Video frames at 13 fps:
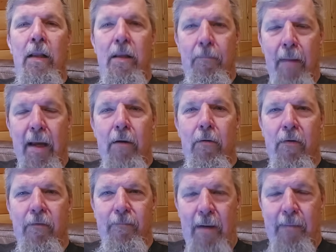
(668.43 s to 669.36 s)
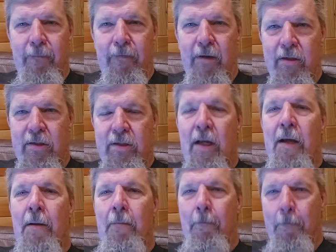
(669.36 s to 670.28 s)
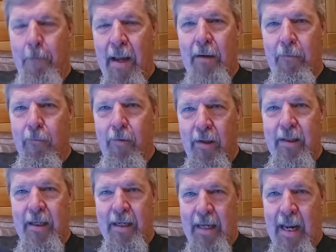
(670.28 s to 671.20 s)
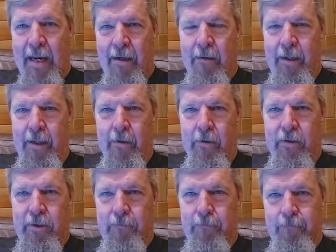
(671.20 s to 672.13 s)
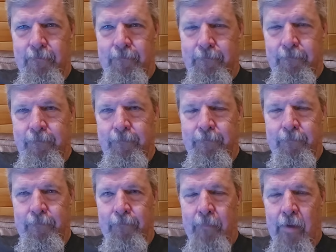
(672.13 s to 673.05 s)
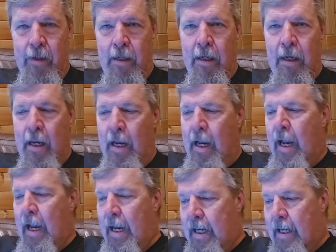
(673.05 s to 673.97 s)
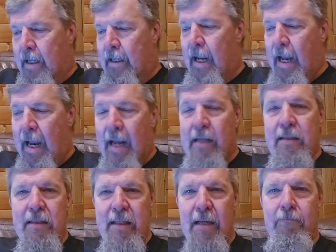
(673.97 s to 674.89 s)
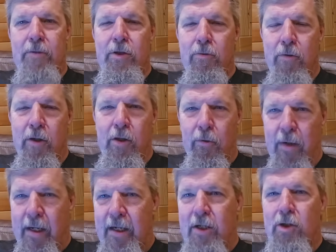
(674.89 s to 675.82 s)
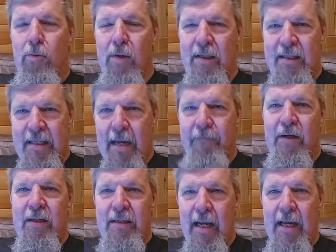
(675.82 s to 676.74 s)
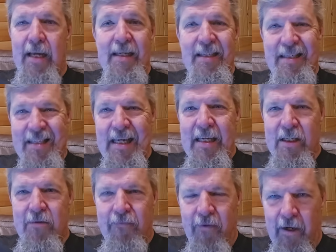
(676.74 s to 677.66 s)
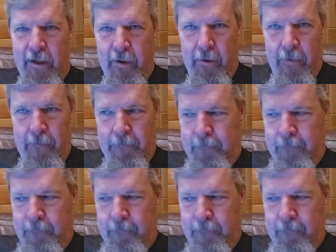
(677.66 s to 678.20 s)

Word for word: The mayor of Memphis met with the gang leaders and asked them to agree to a seven day ceasefire